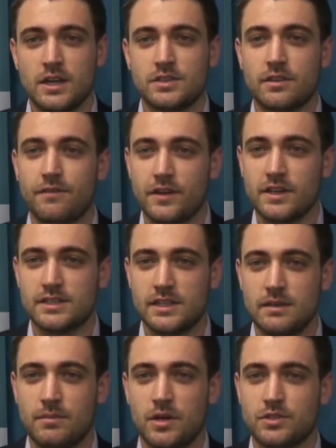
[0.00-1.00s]
So the first
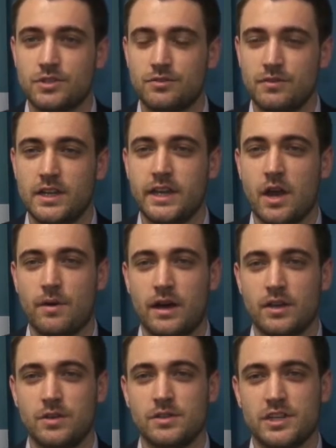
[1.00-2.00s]
email should really go
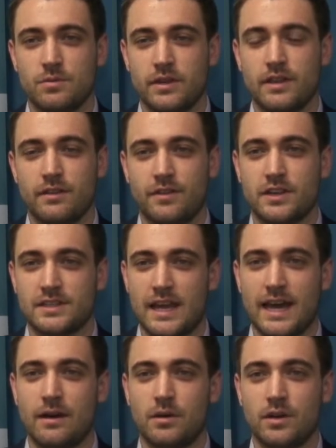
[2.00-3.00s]
out usually within the first
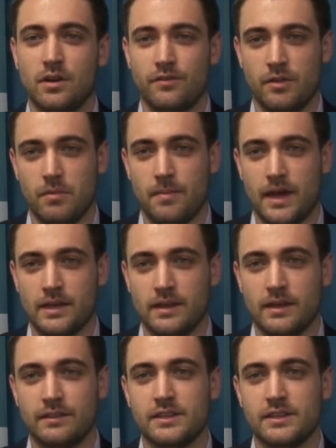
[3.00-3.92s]
hour of them abandoning.